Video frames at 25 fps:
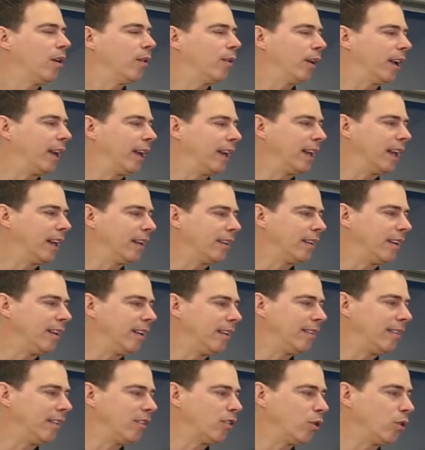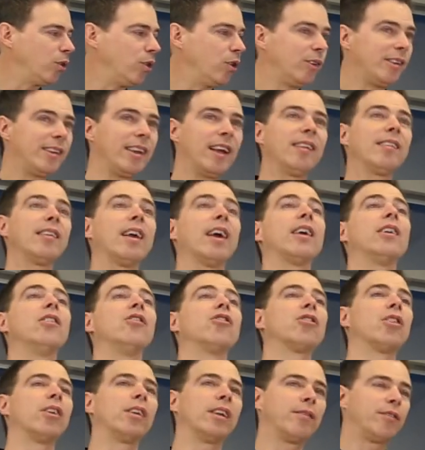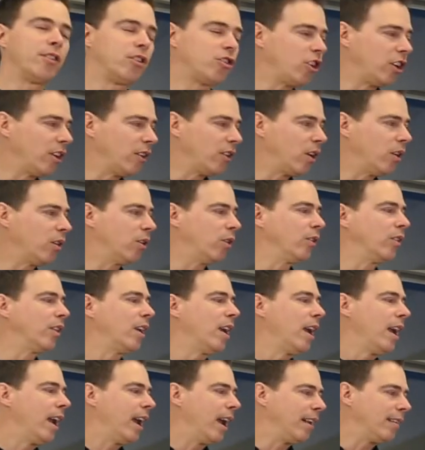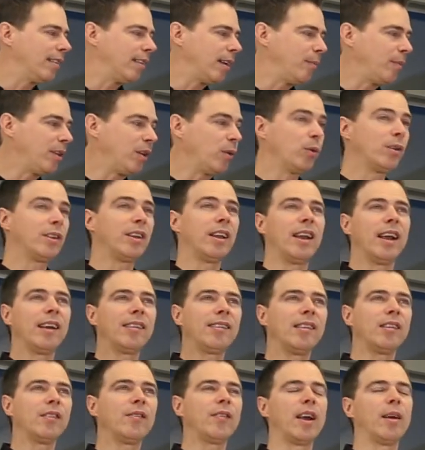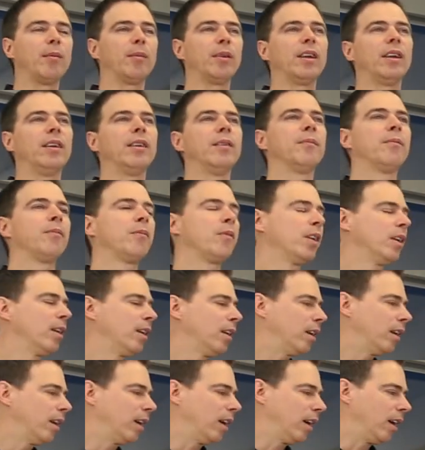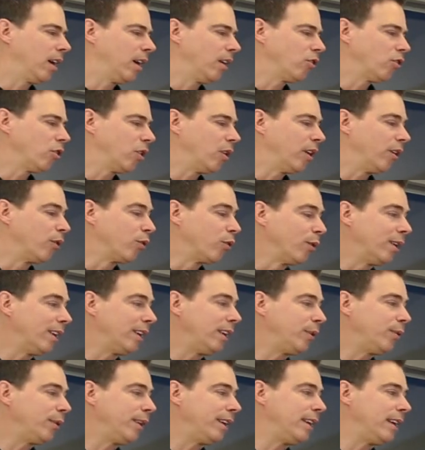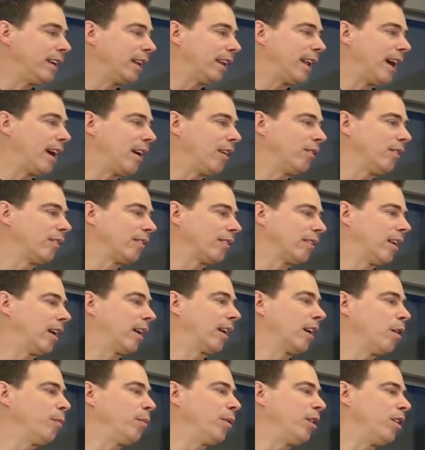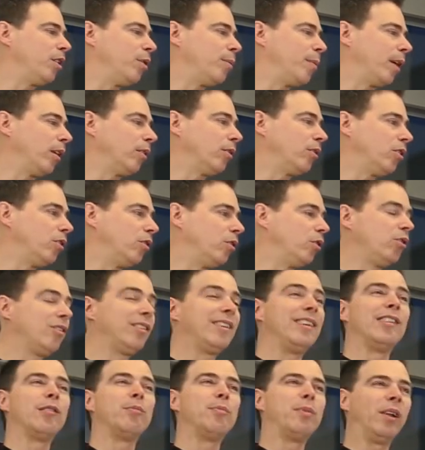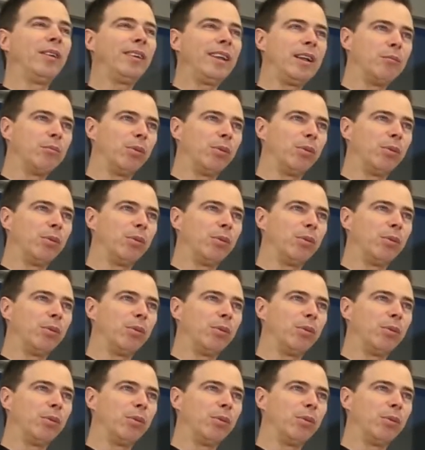When I get the Cisco UCS, I can start leveraging those. And same thing with the Nexus family. So it really, really allows a company to be able to use these building